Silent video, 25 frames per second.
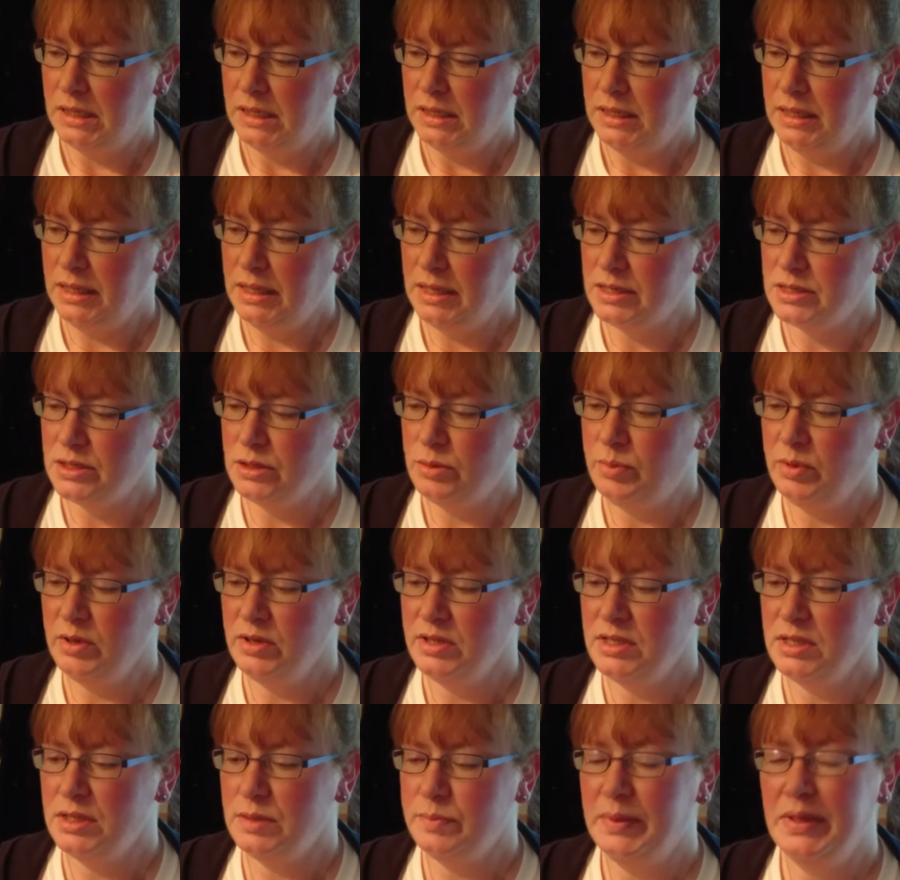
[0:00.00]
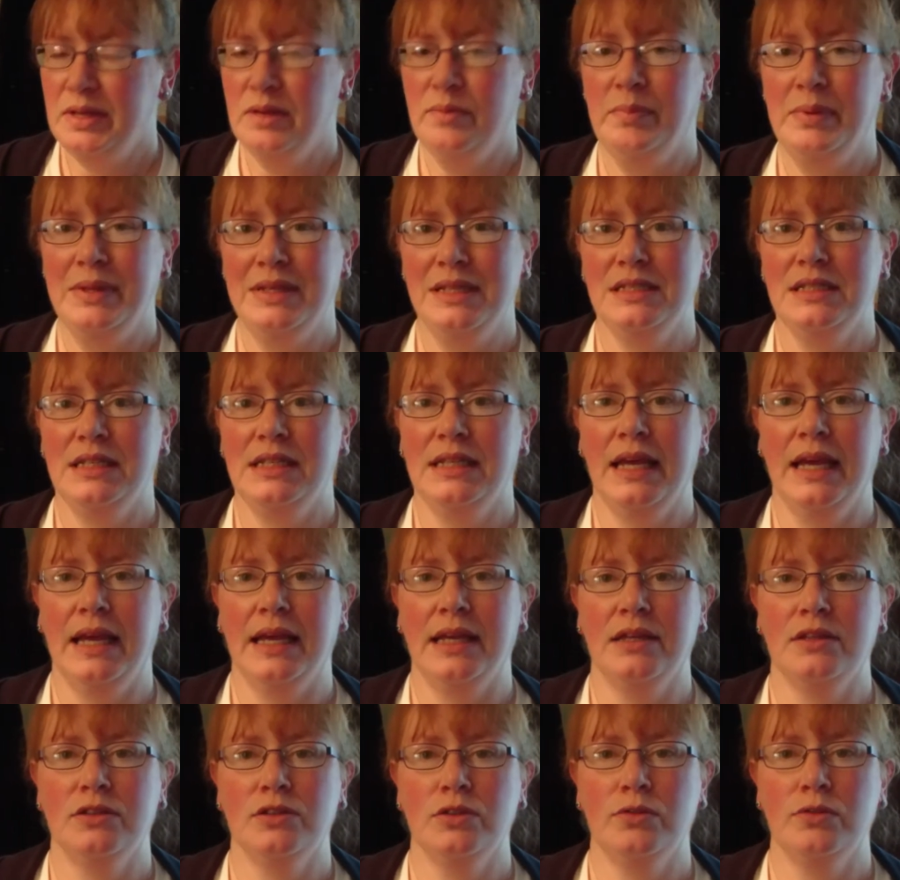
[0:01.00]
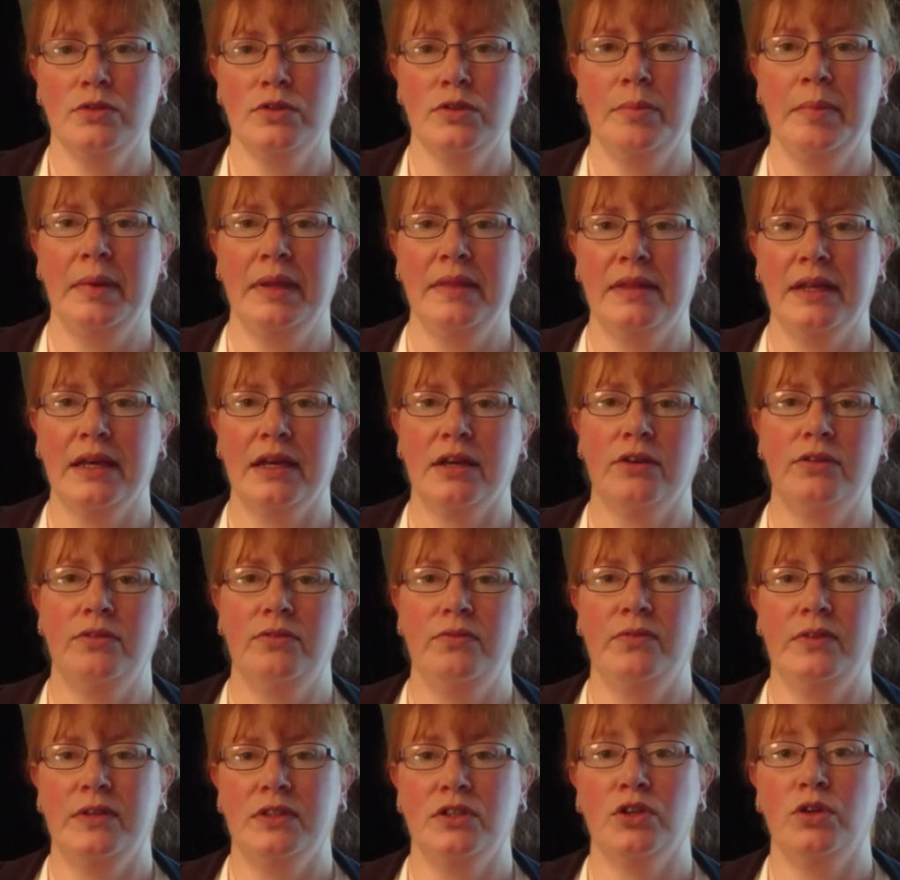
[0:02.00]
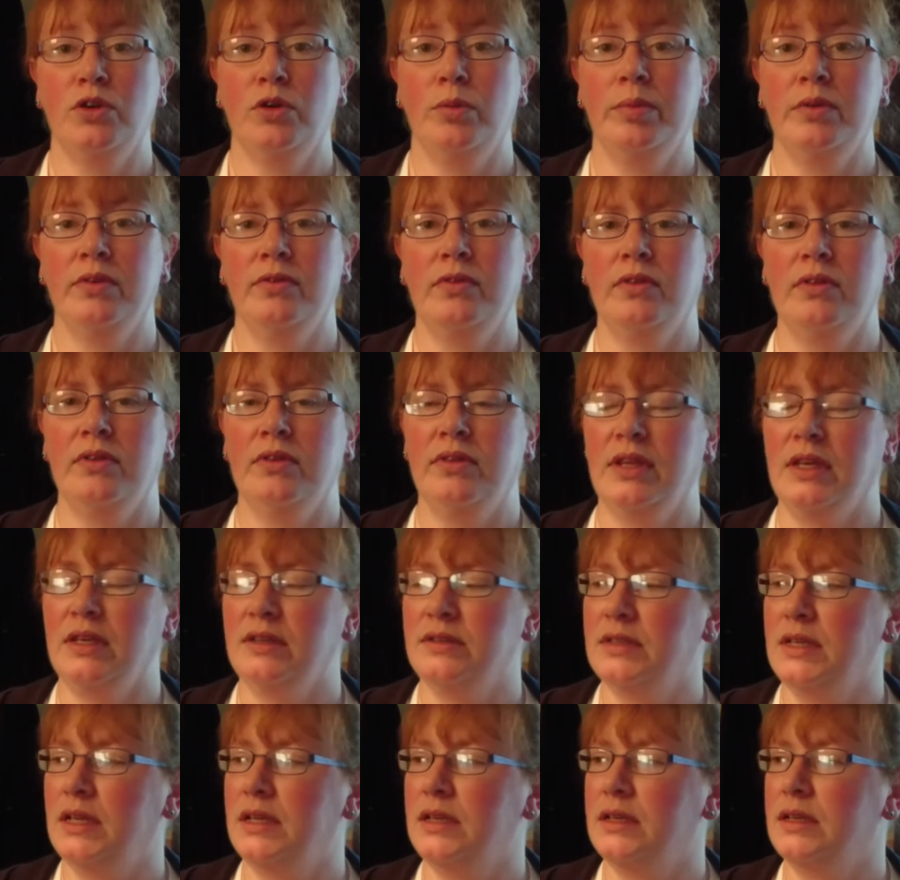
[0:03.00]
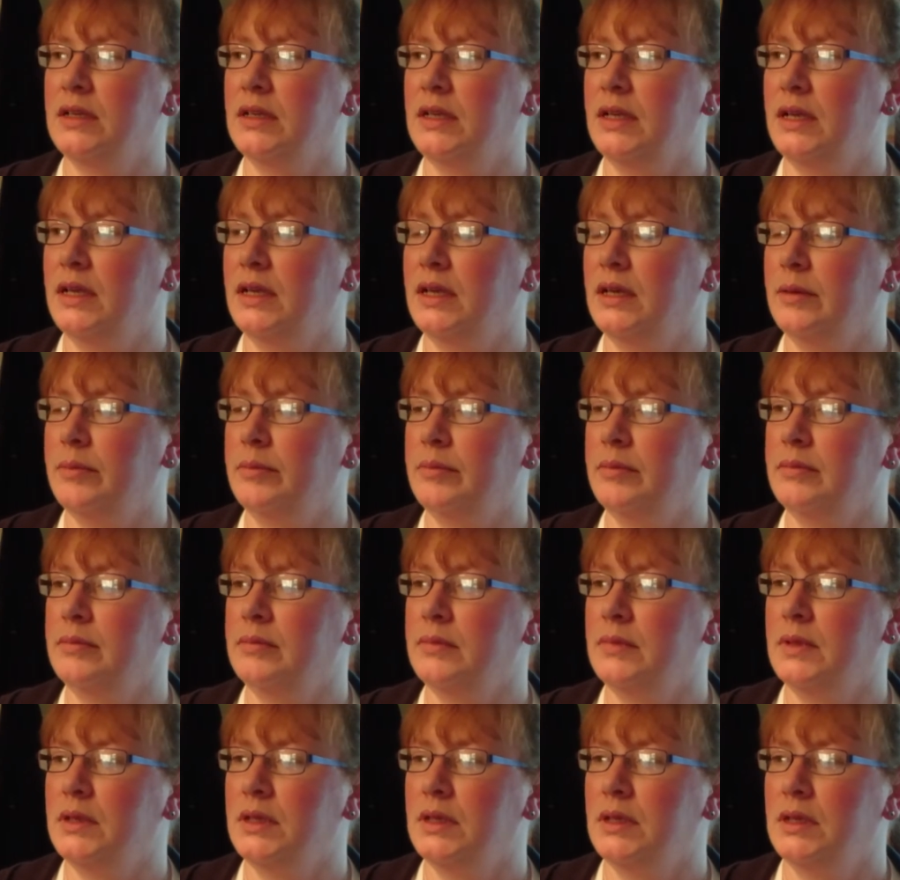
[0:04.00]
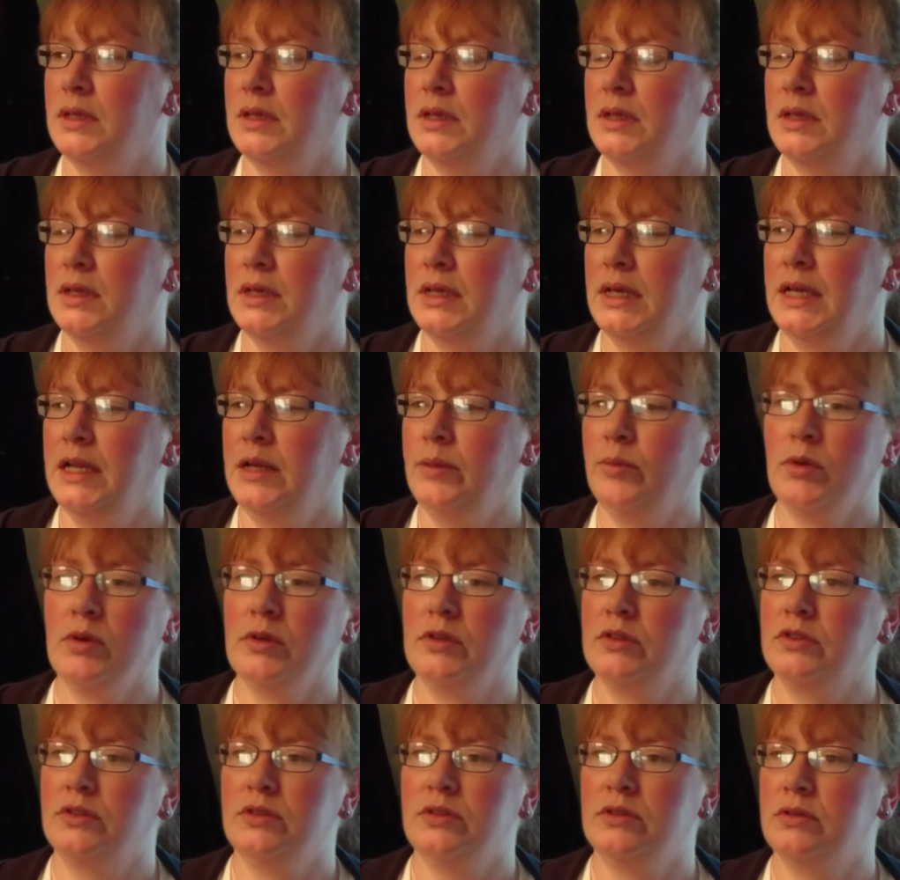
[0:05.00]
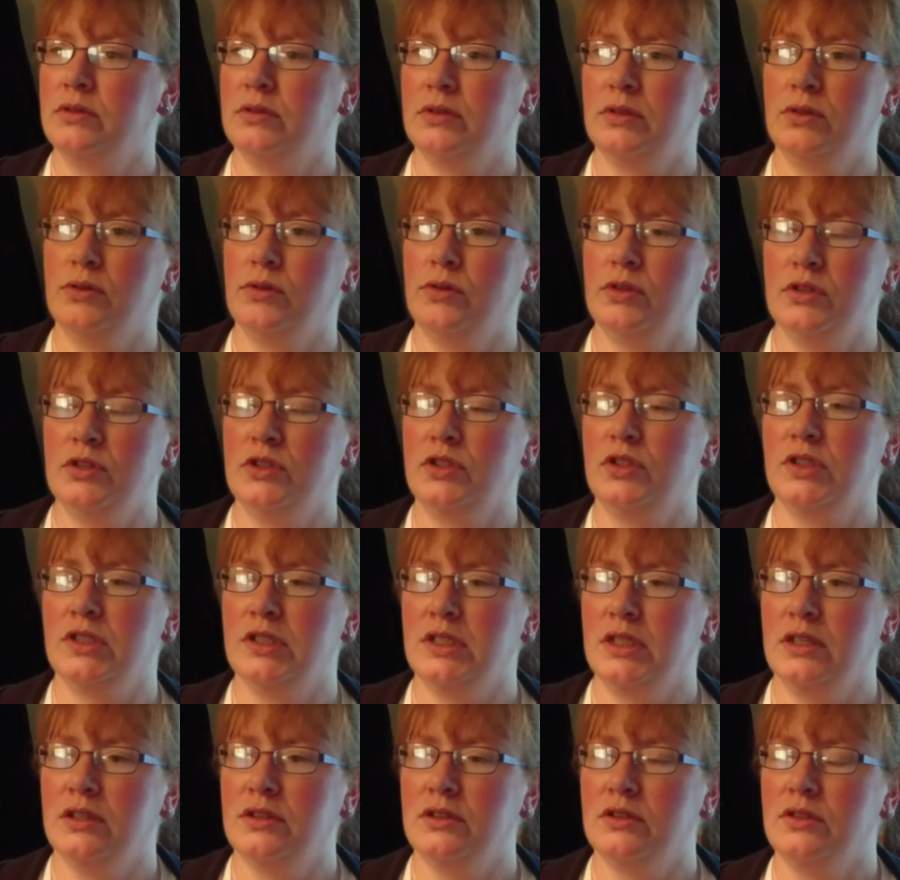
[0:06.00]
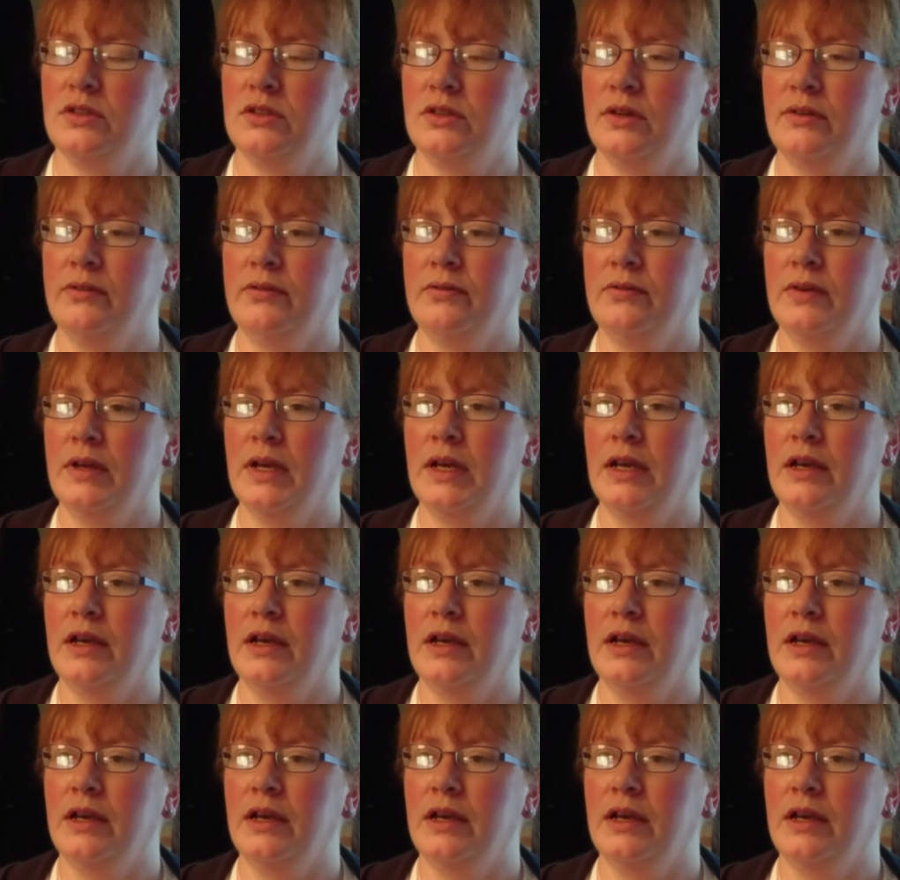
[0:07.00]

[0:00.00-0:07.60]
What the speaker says: Yeah, so because it's been a busy day, it's also meant that I could fit a couple of other things in amongst other study and stuff.